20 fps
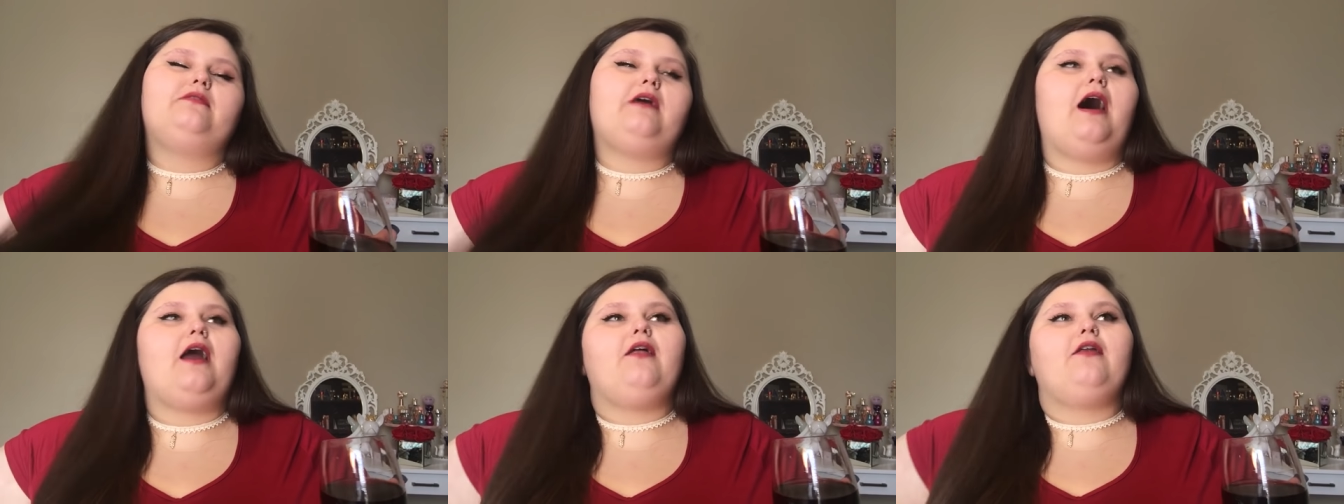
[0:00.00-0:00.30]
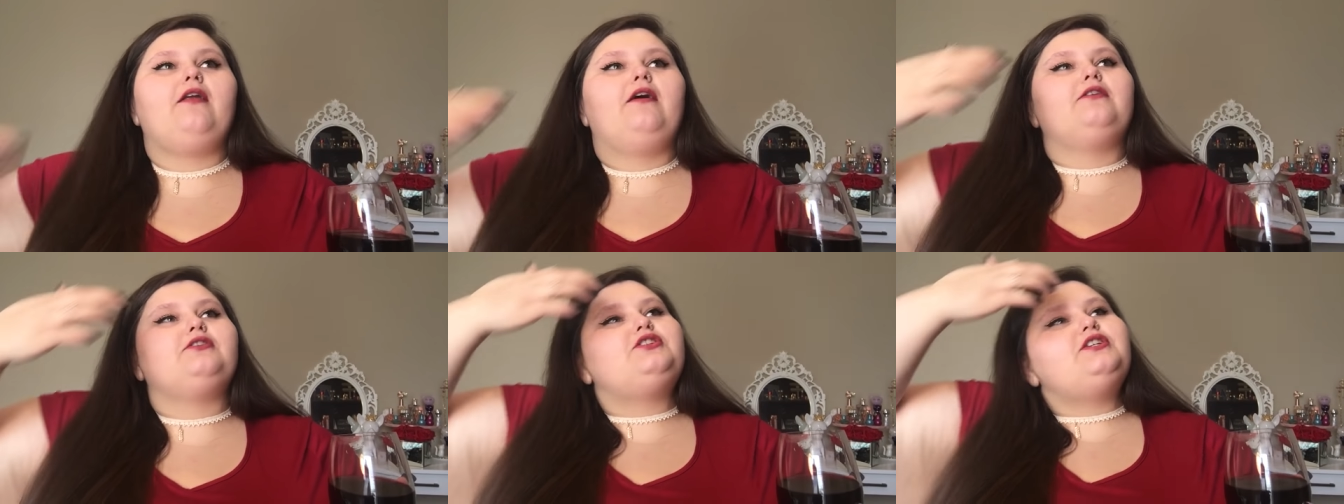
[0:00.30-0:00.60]
I don't
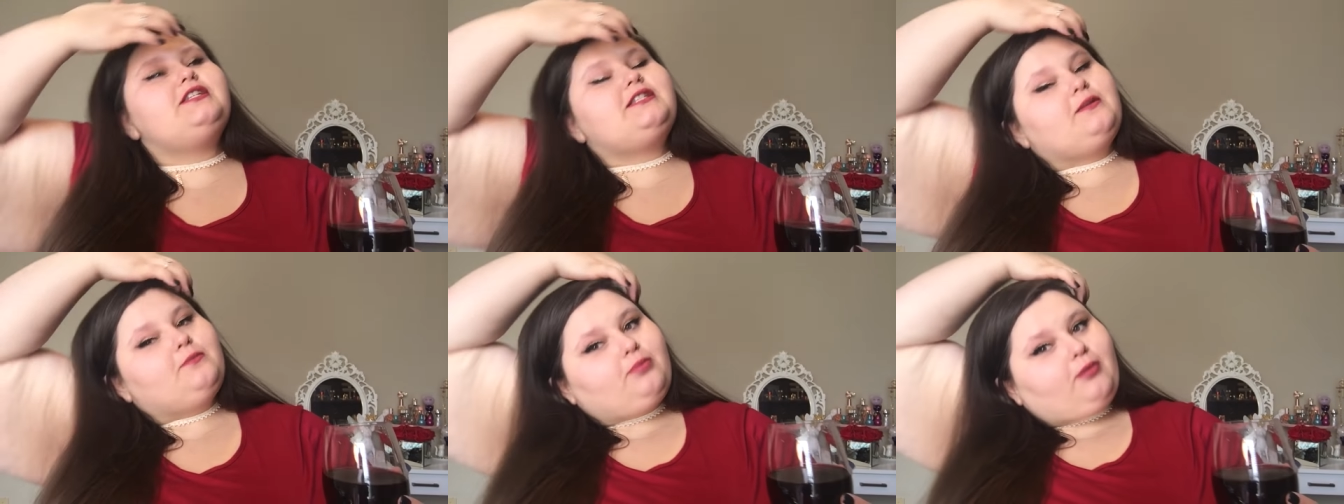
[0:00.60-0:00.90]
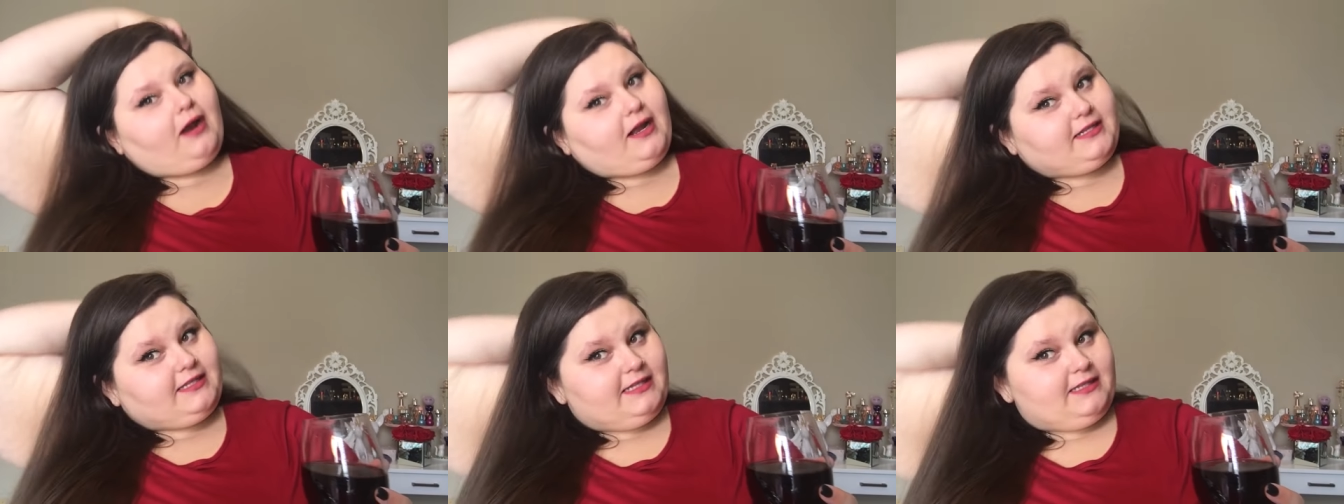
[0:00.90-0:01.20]
know. She
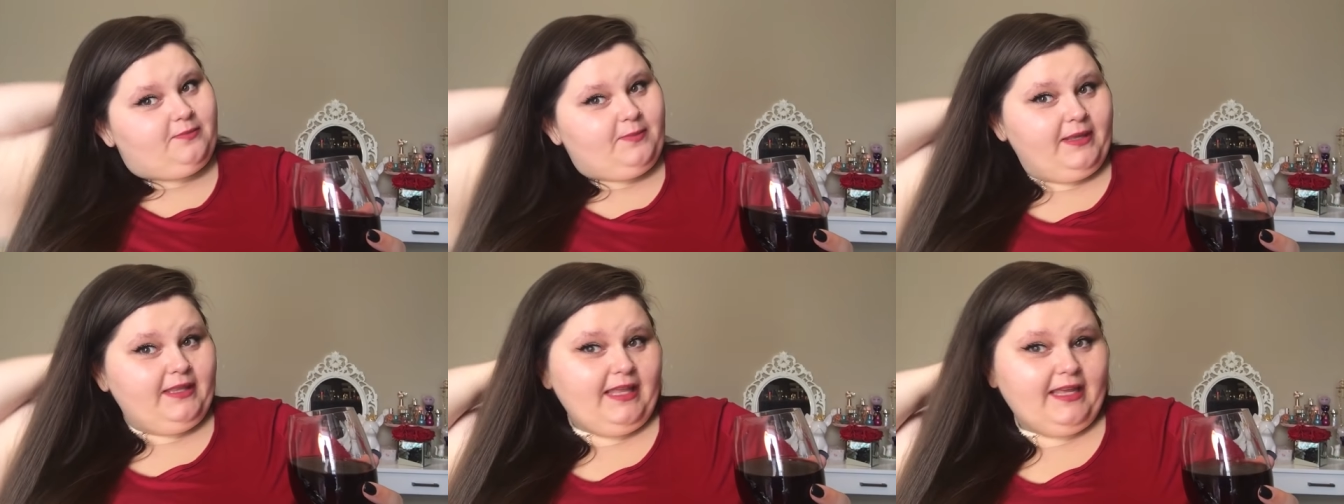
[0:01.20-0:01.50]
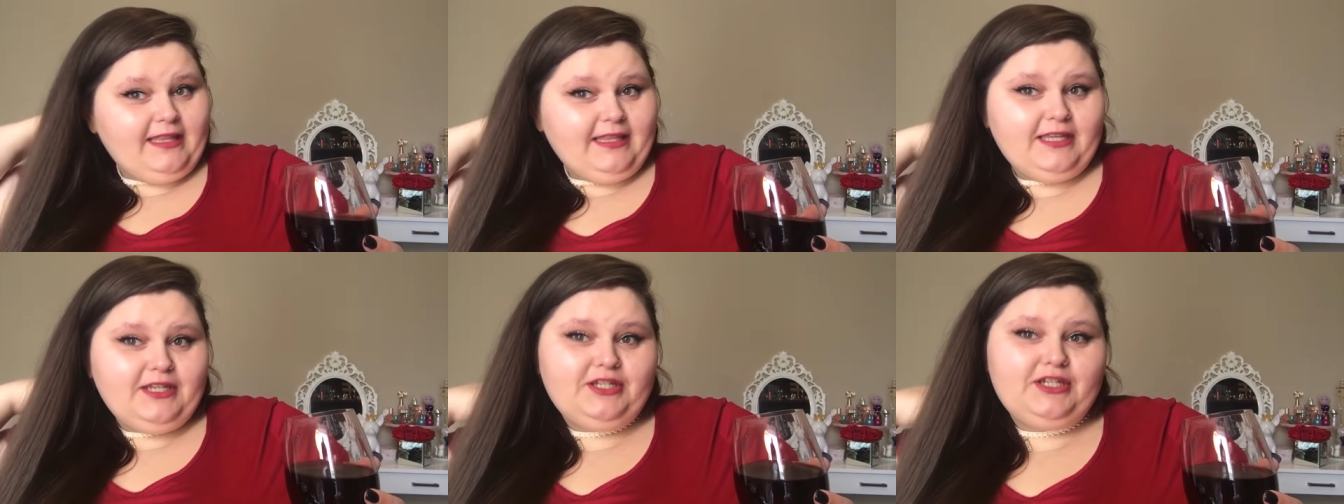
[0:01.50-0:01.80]
surprises me
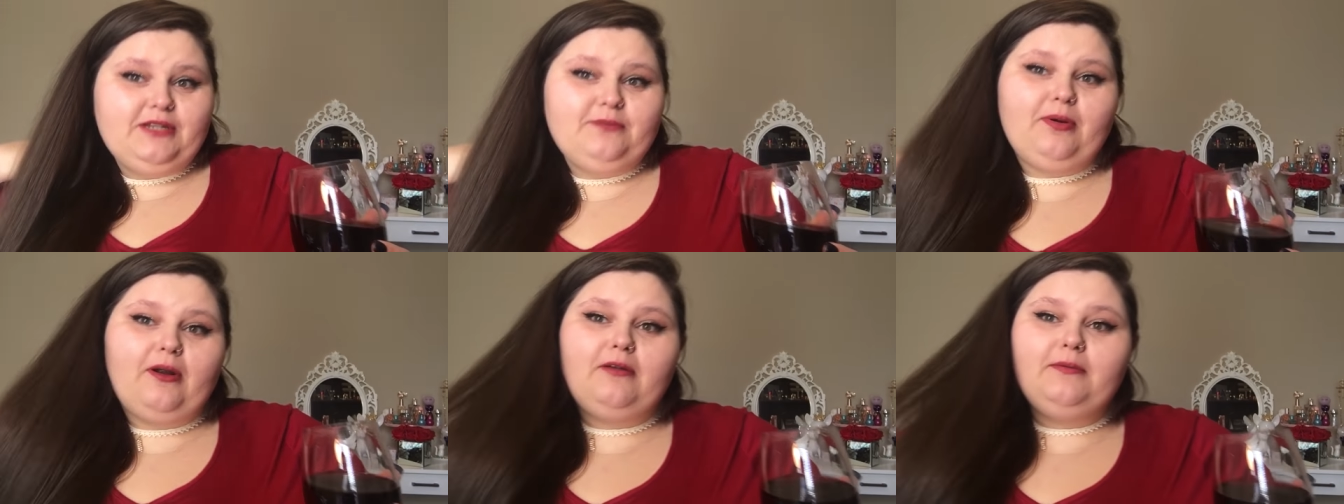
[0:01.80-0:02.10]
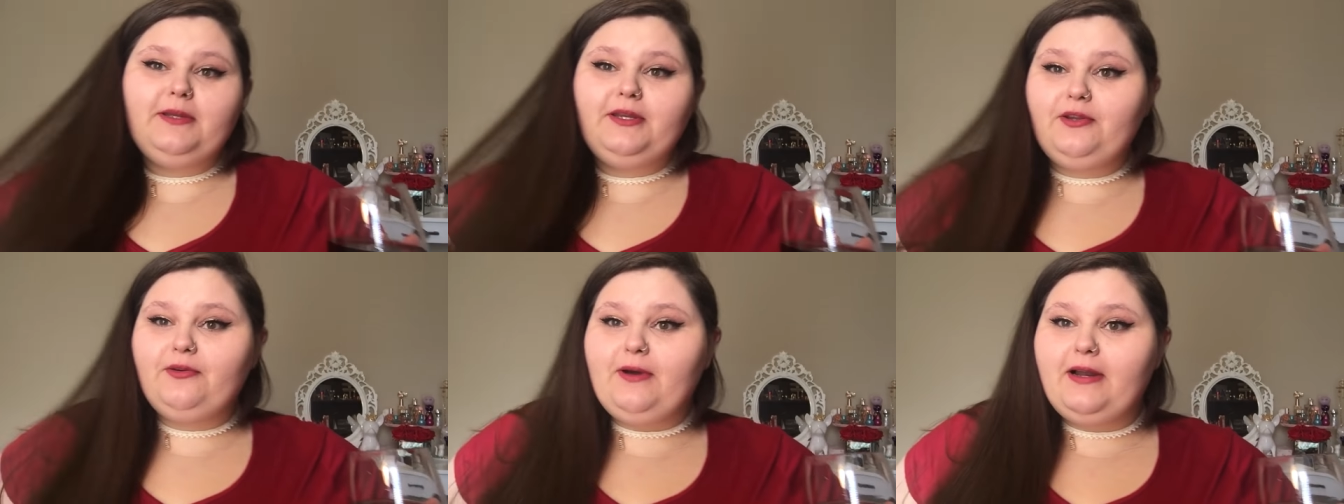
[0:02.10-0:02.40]
lately. She'd
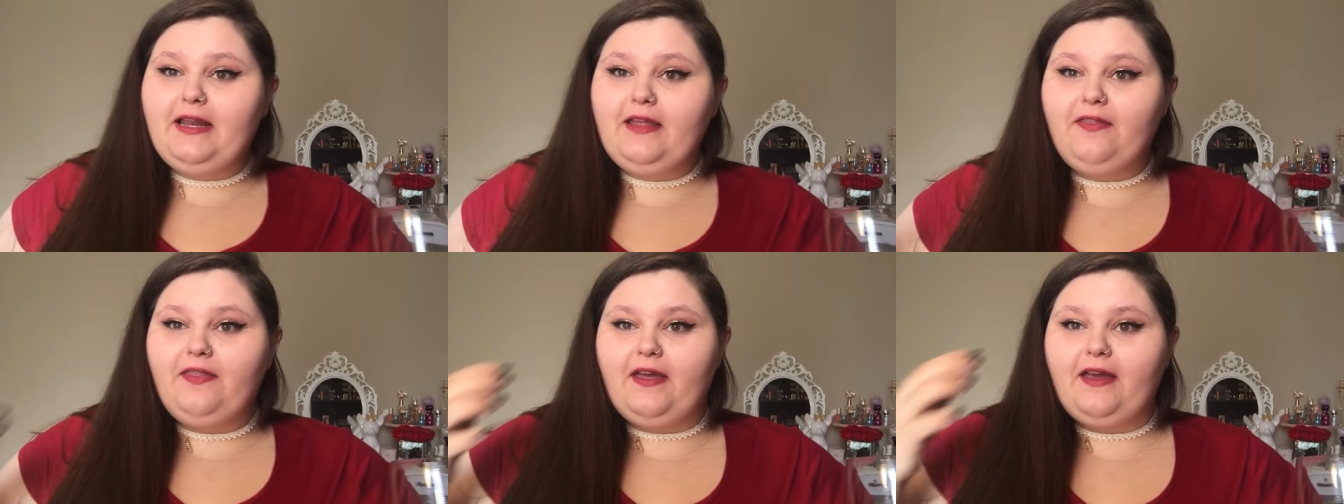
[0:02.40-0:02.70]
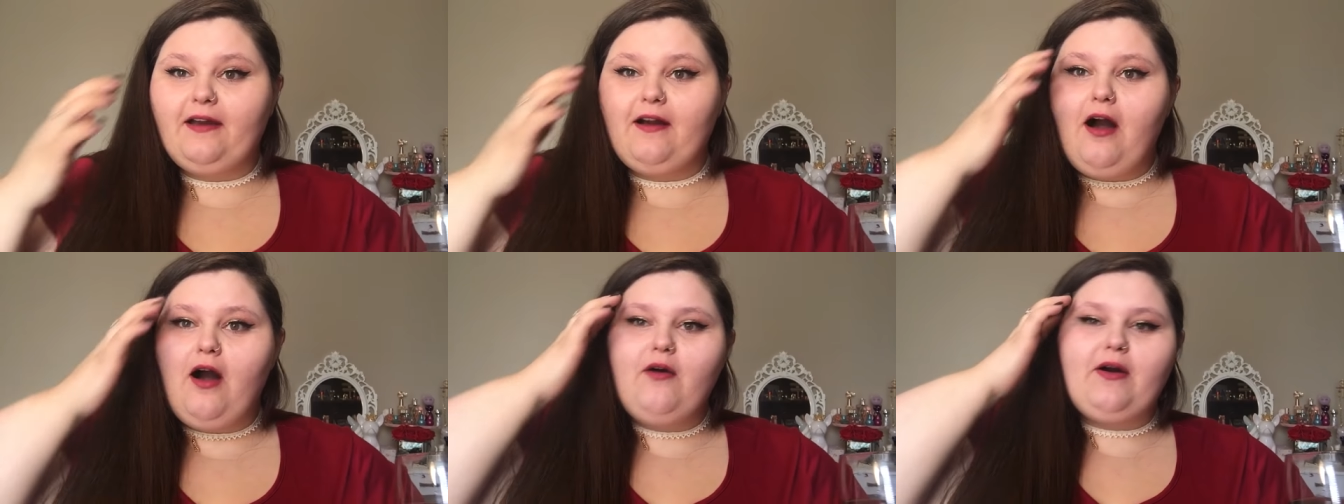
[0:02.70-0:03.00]
probably do
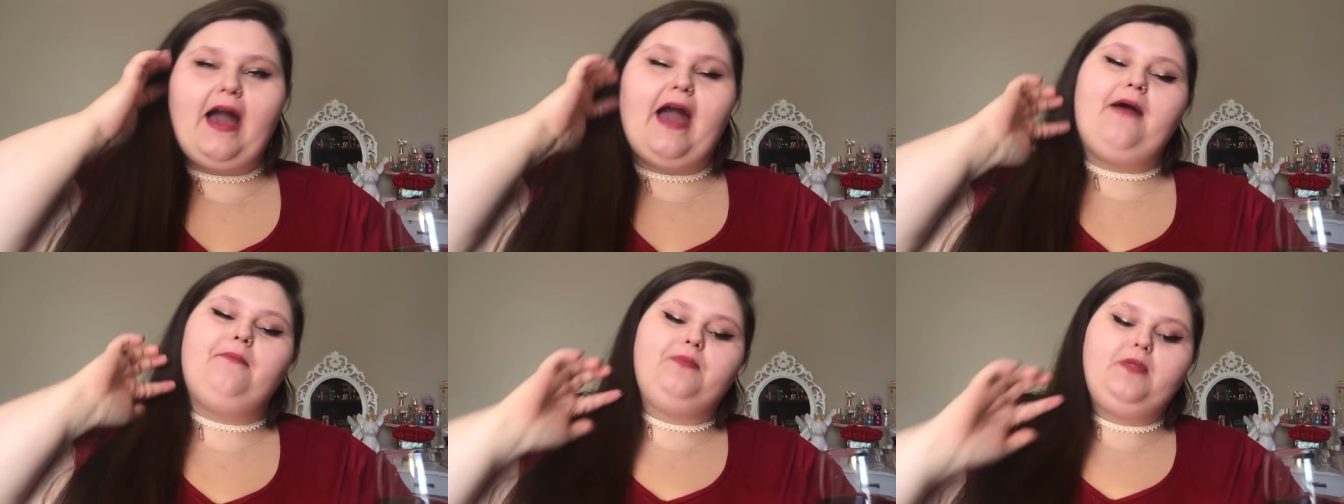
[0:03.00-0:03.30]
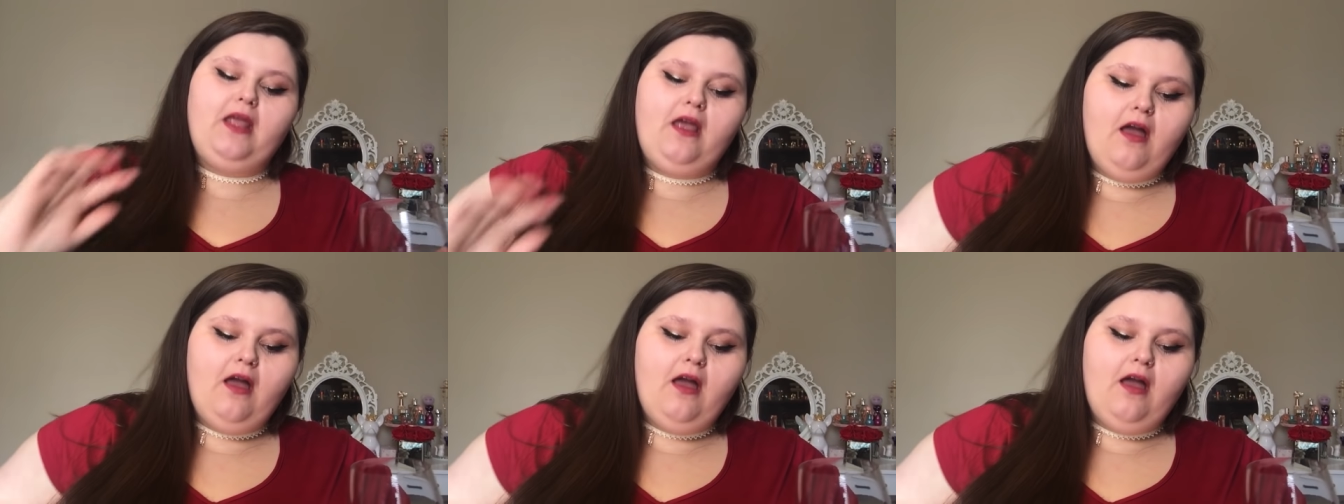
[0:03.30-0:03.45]
anything. Okay.